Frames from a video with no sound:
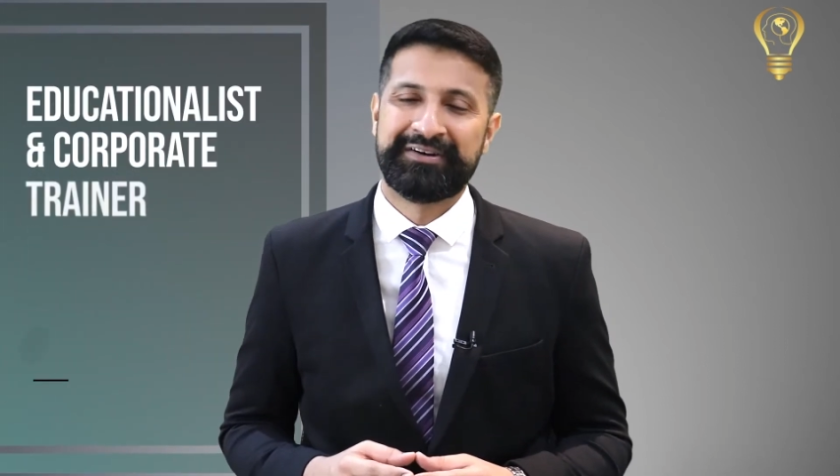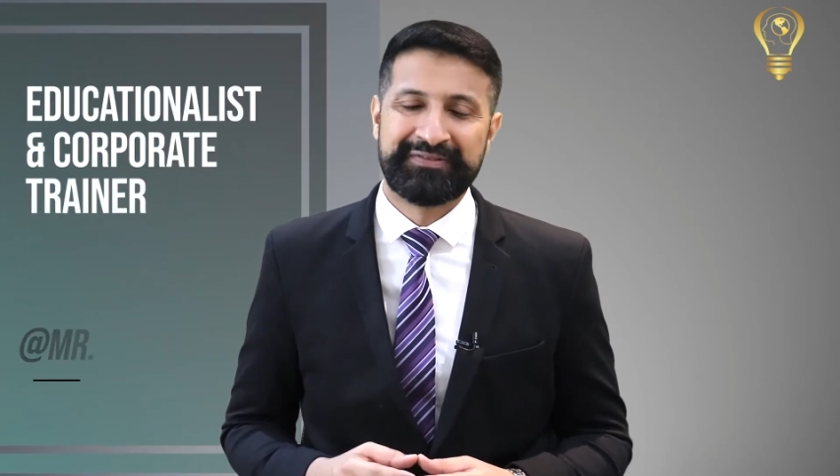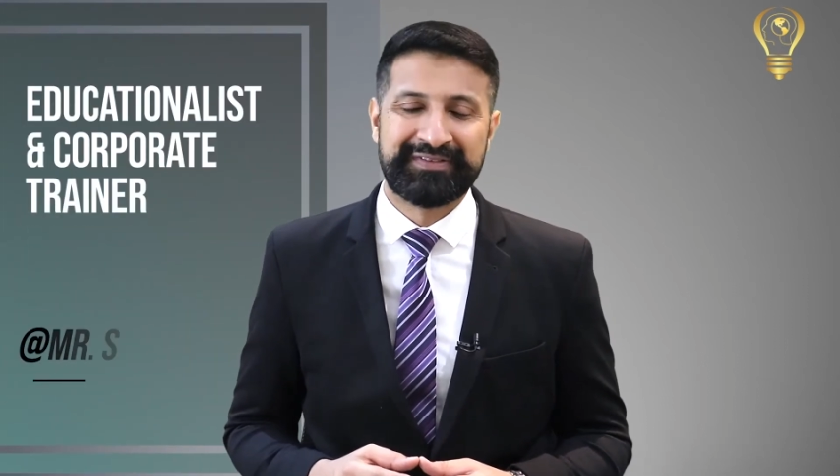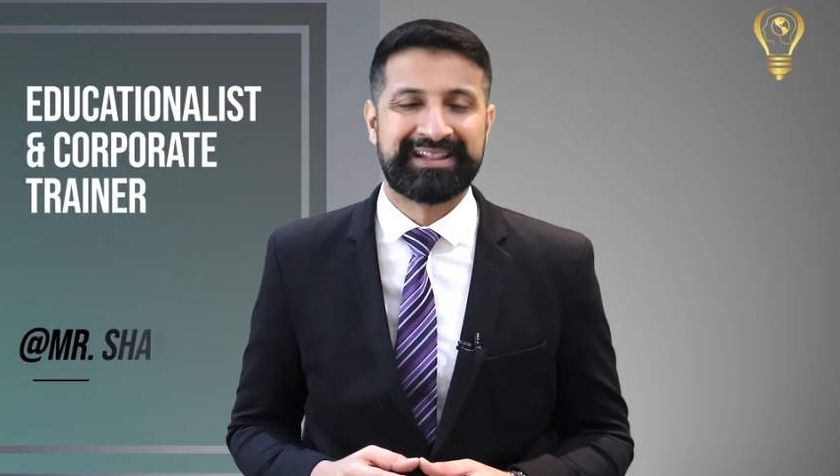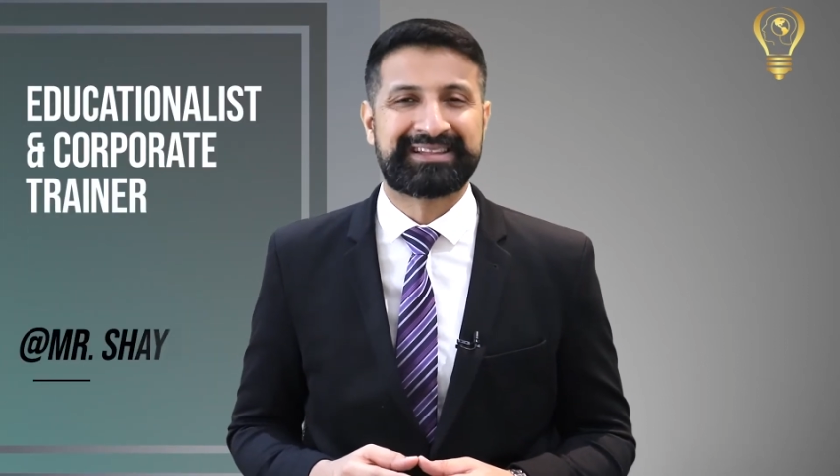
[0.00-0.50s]

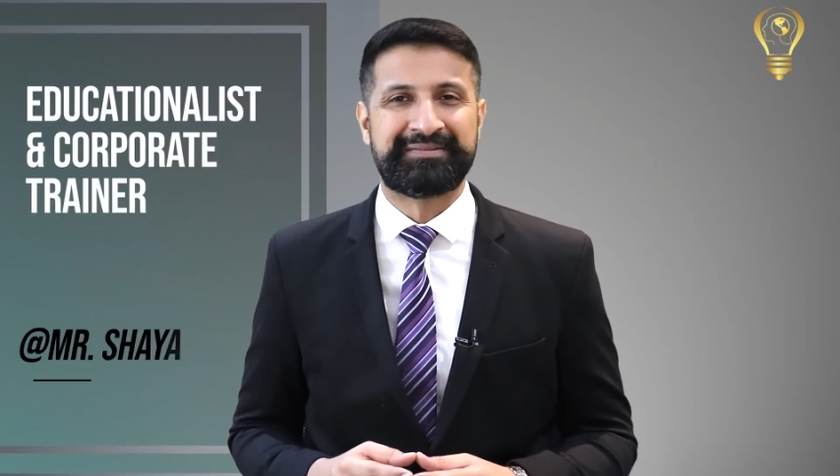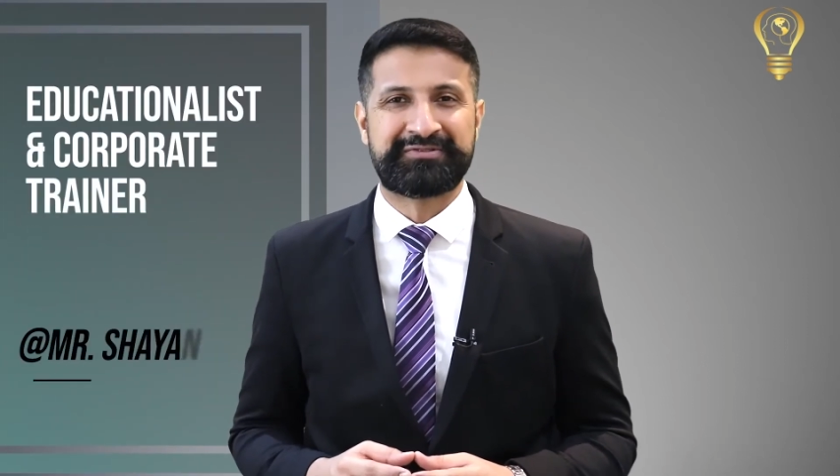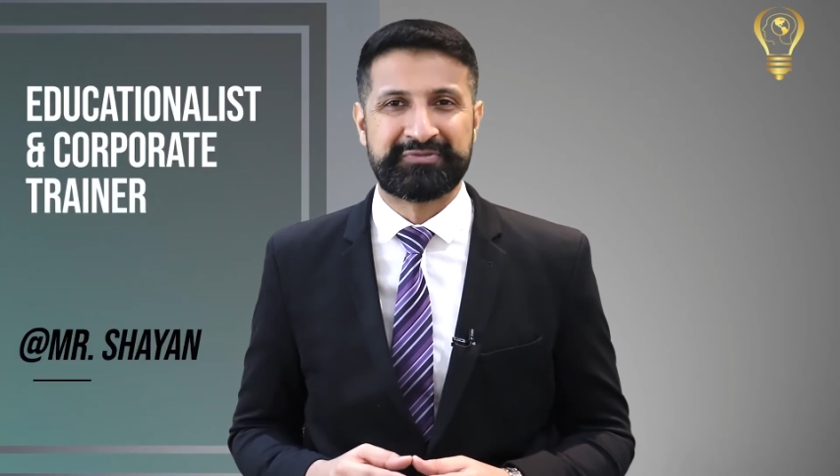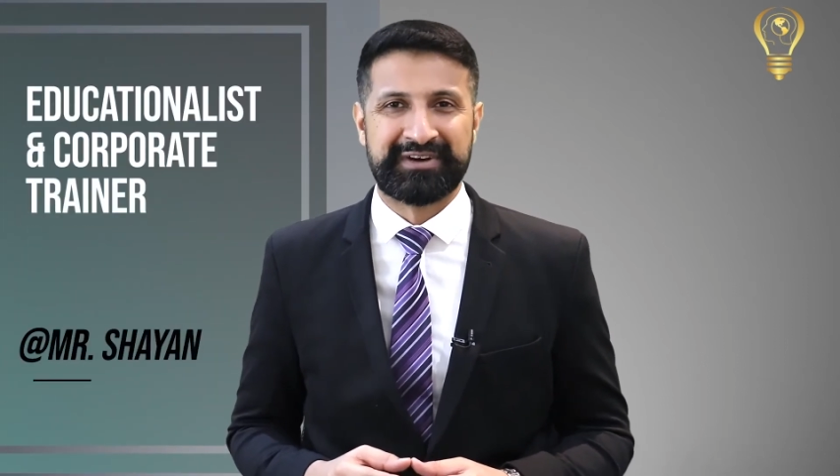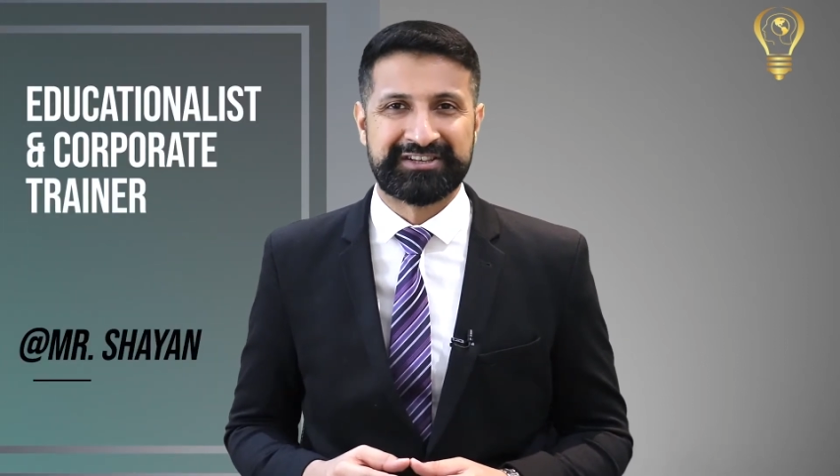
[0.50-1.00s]
Welcome
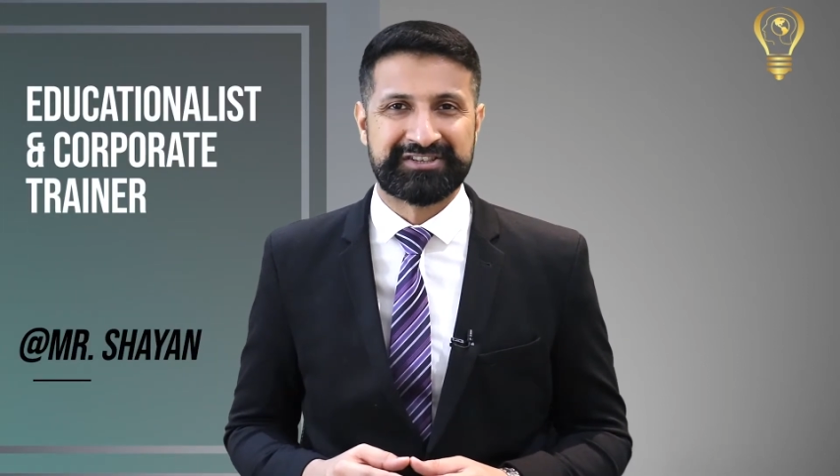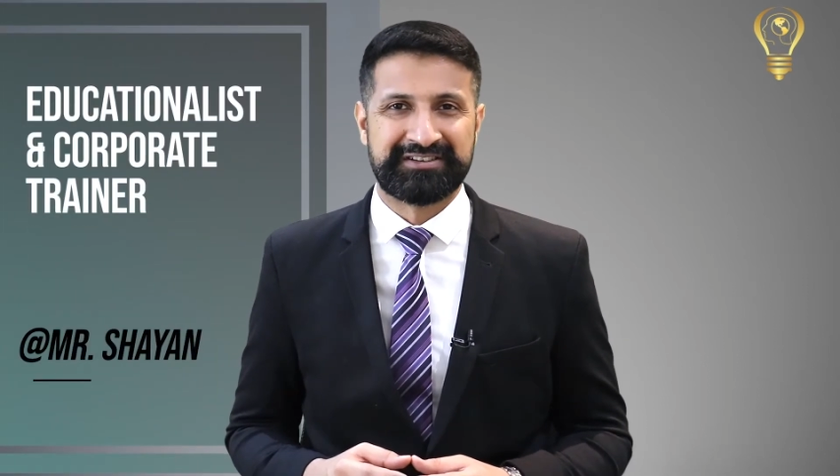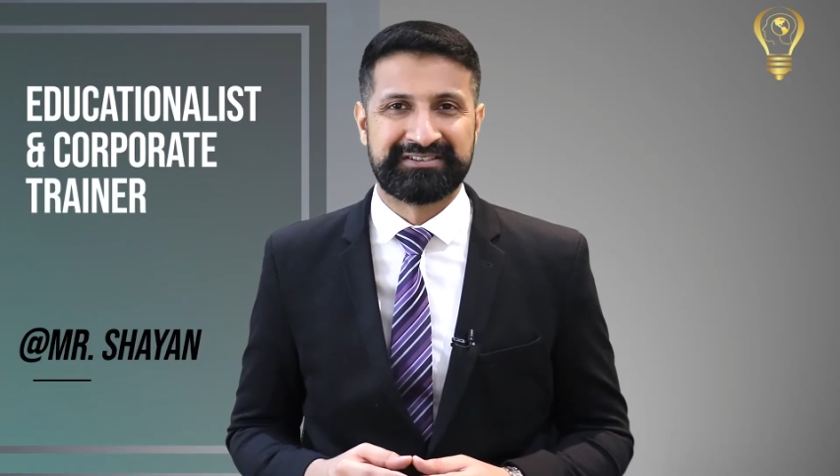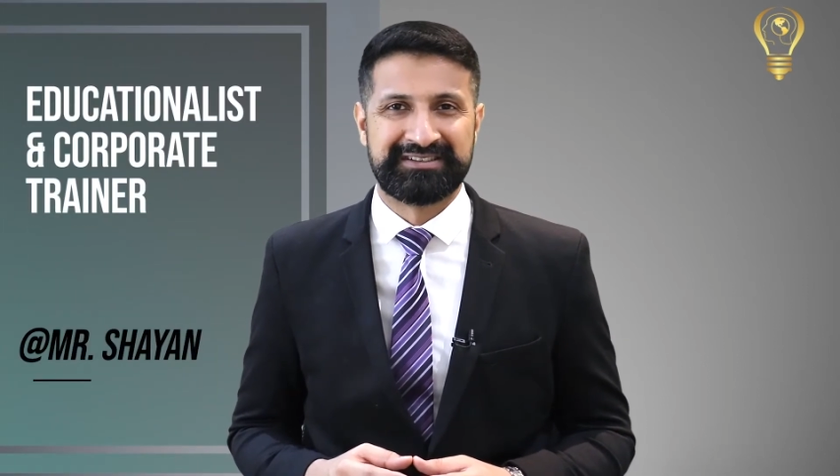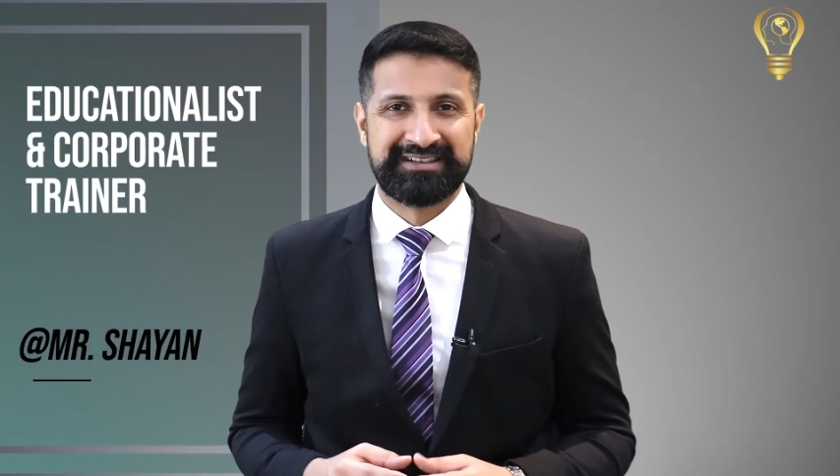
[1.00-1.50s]
to my
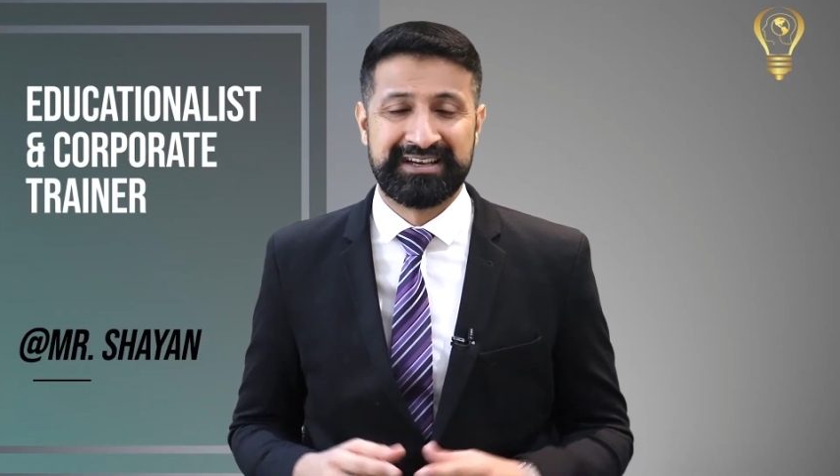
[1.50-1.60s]
channel.